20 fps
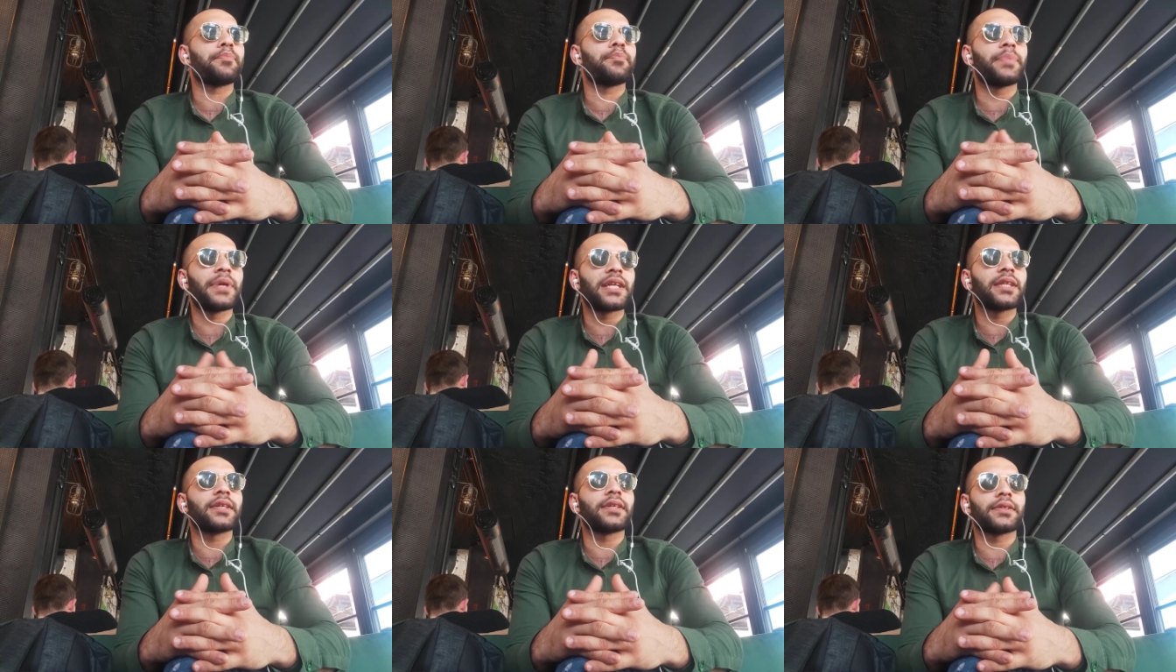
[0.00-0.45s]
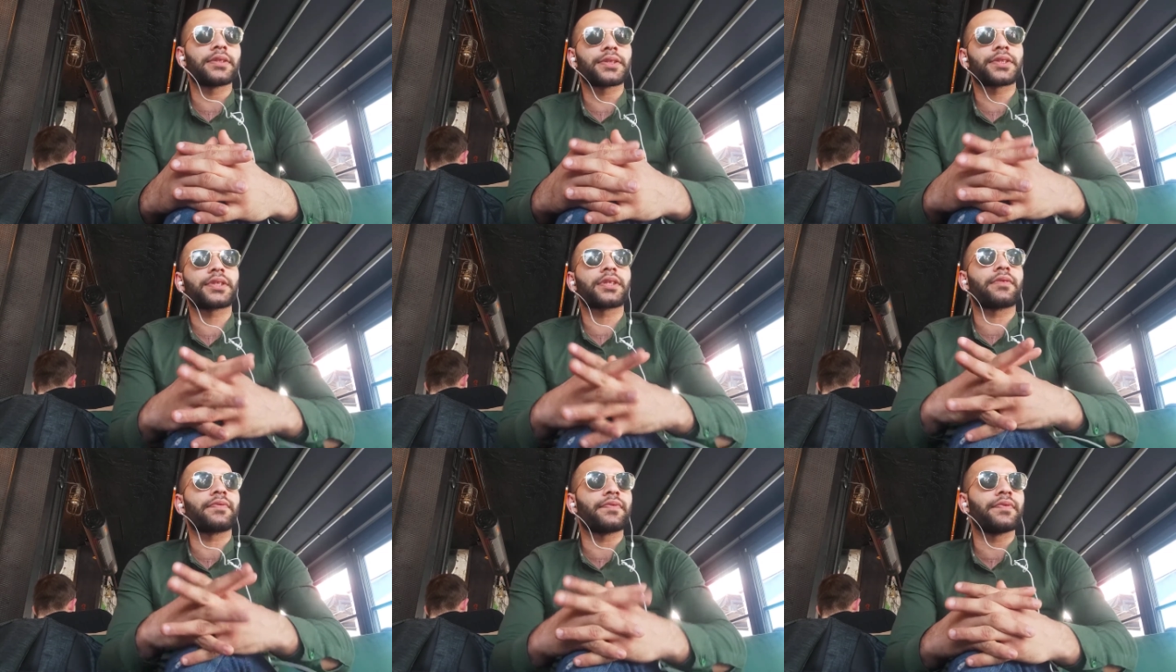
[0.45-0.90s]

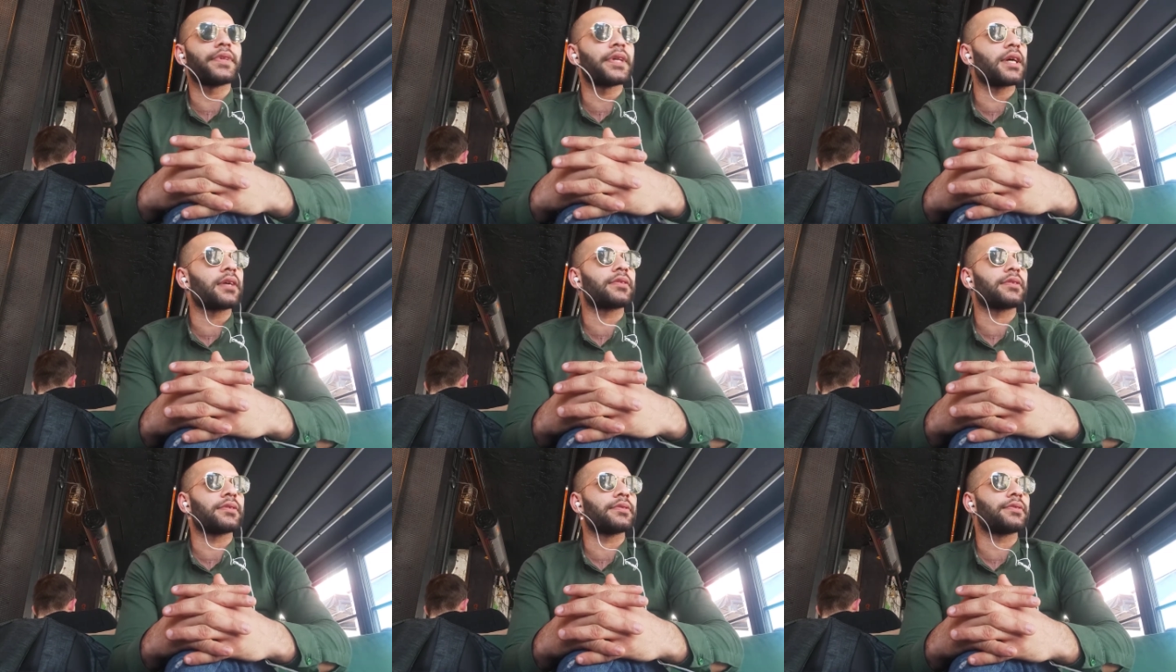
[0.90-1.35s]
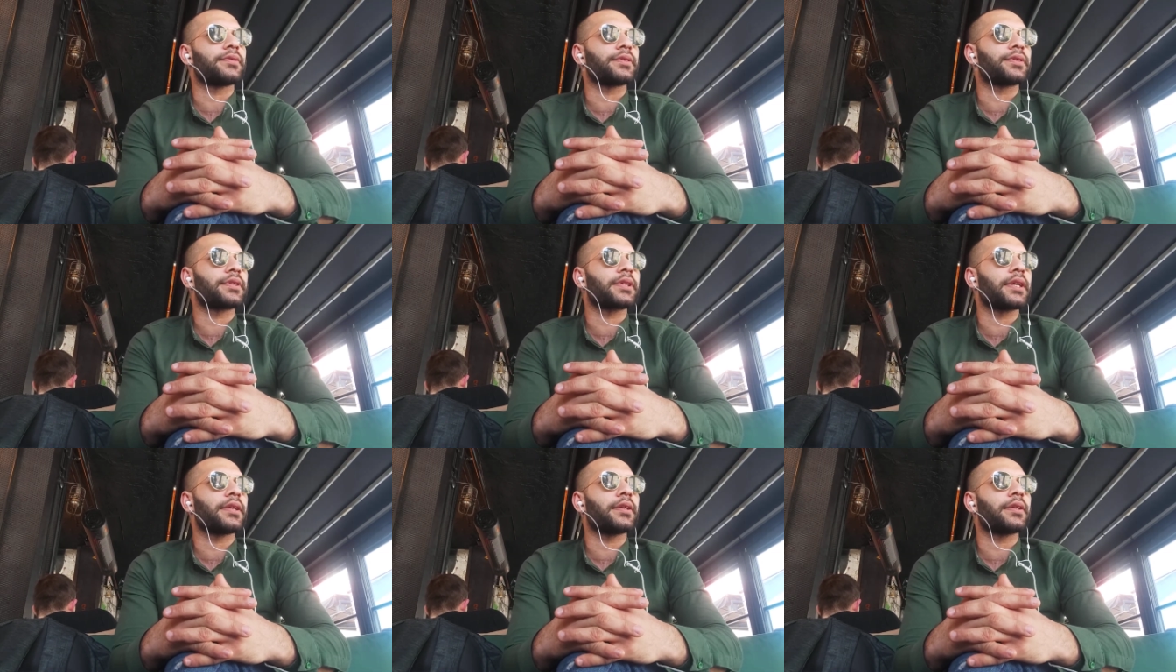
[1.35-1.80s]
billions of
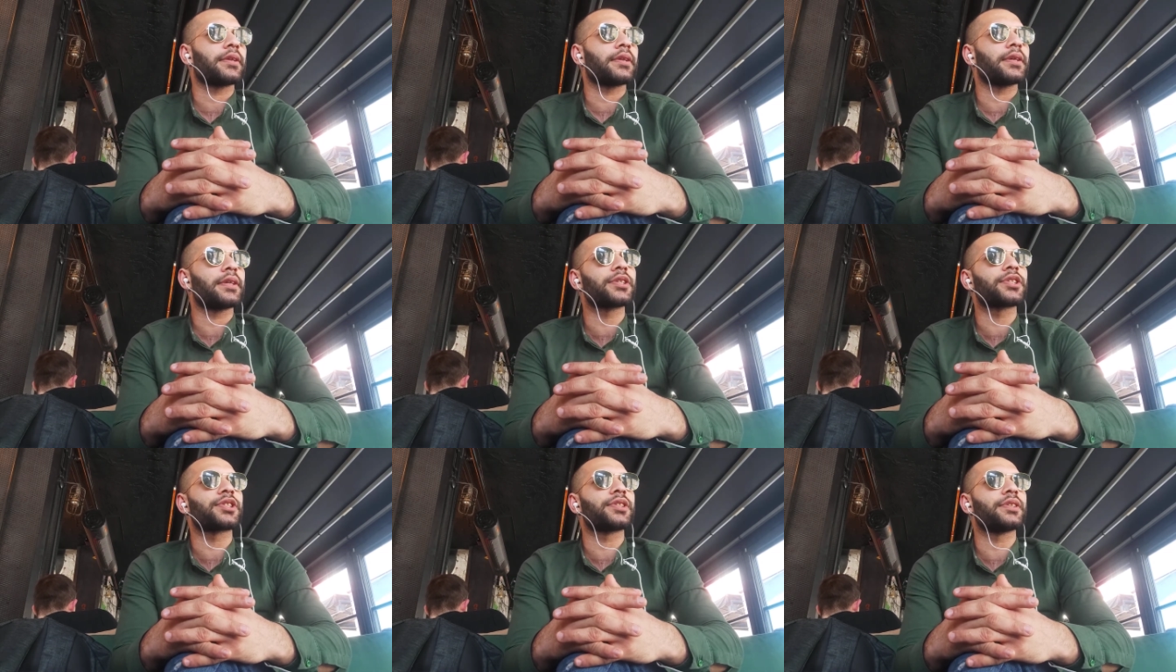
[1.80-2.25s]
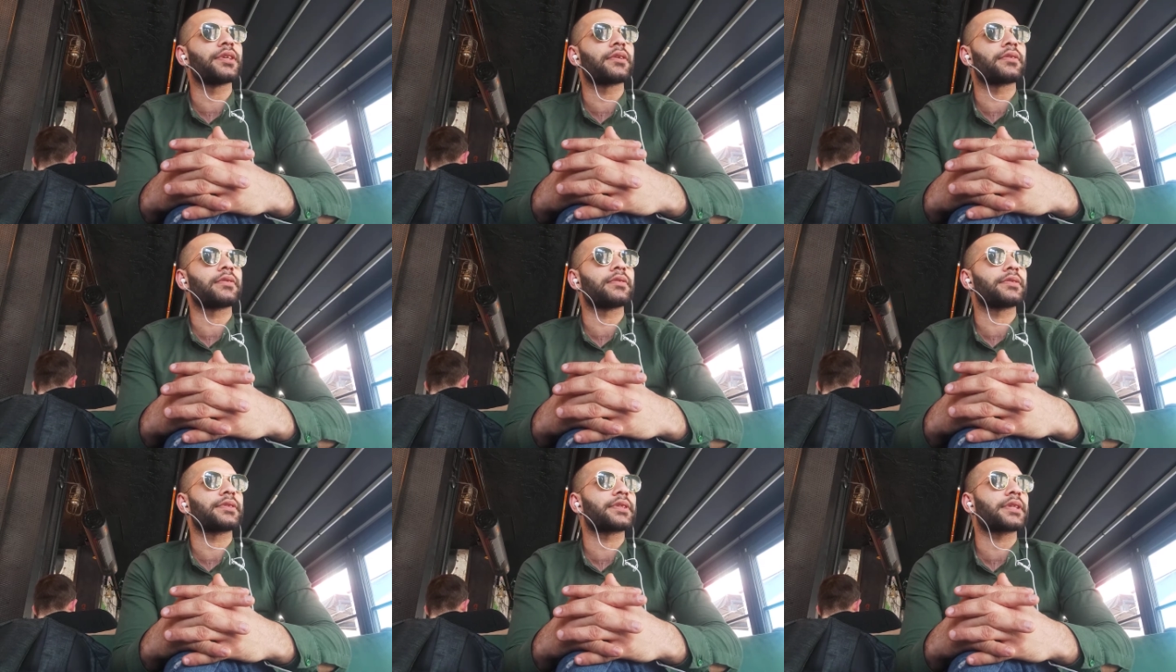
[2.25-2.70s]
neurons, and each
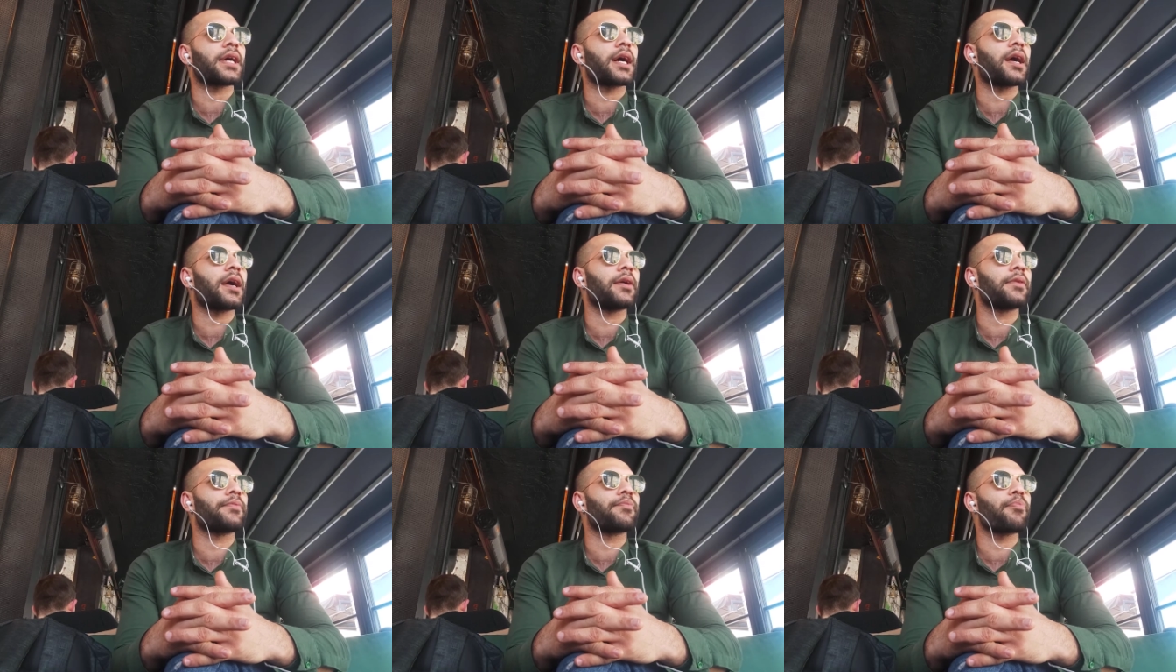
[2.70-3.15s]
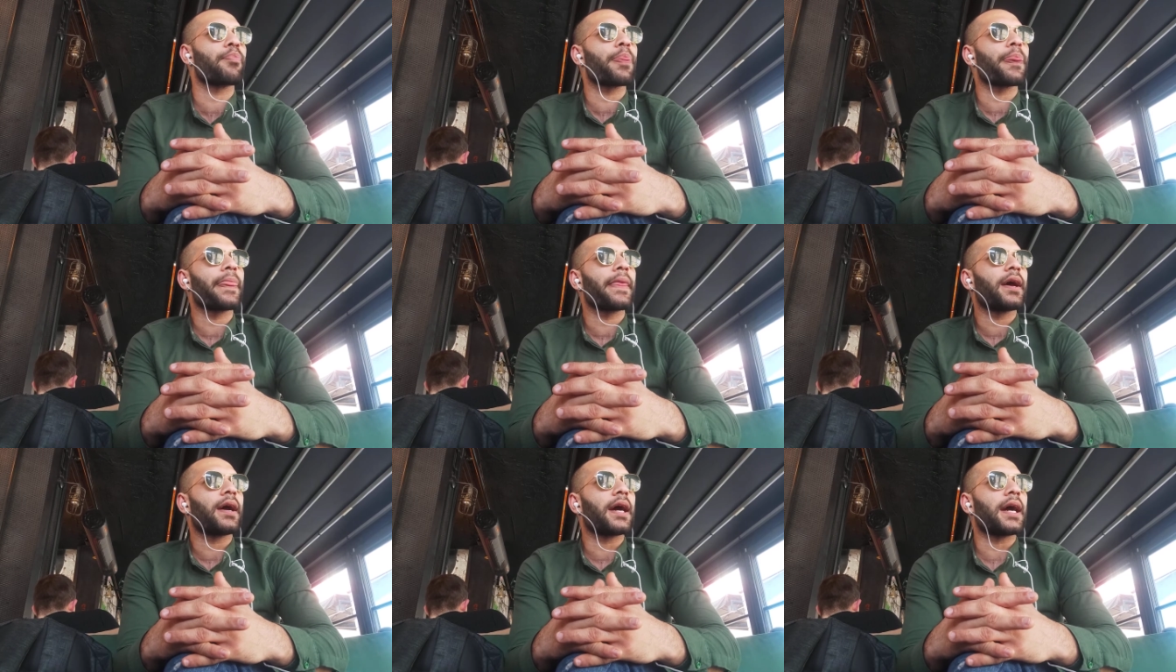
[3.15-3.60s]
neurons have
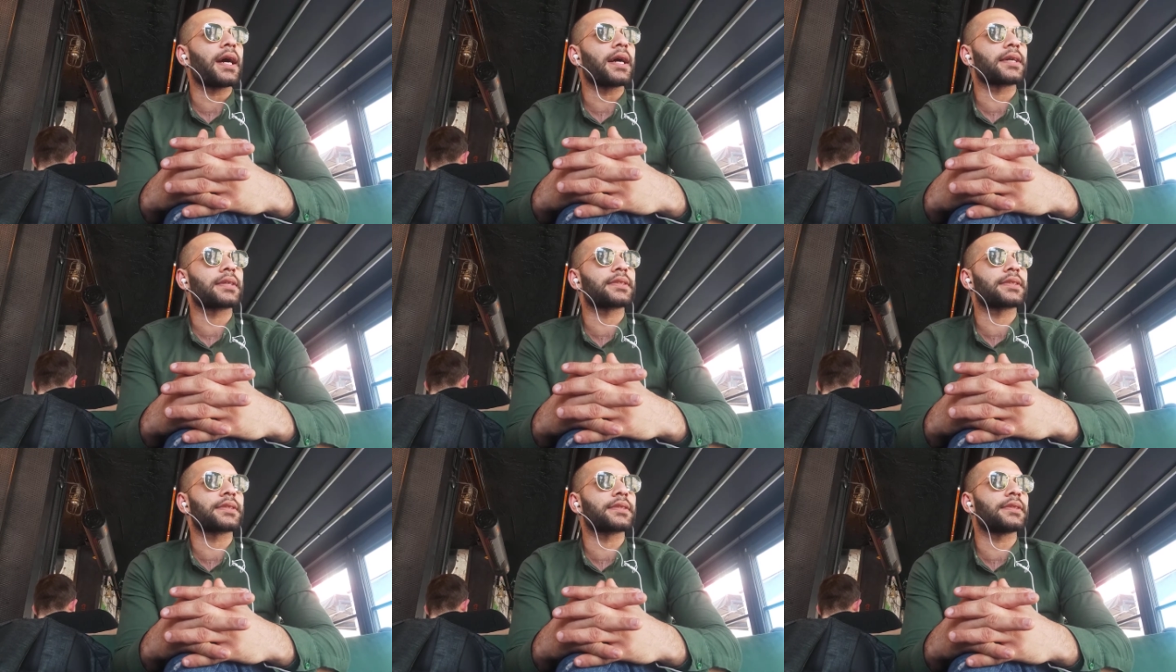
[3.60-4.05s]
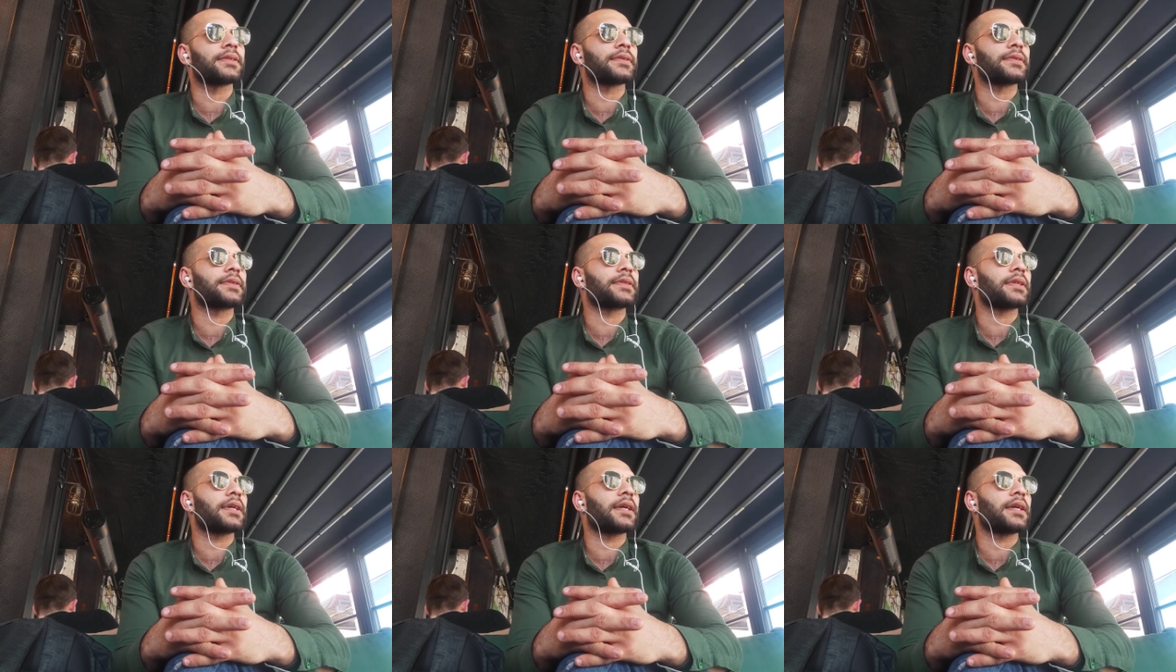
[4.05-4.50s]

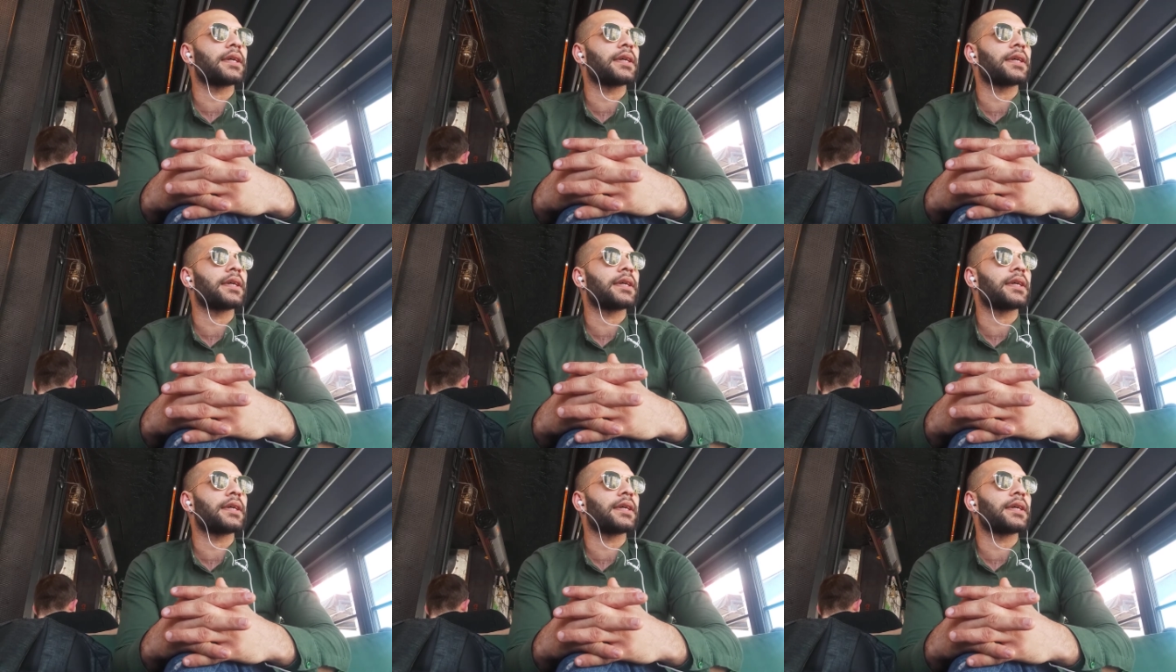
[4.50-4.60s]
axons,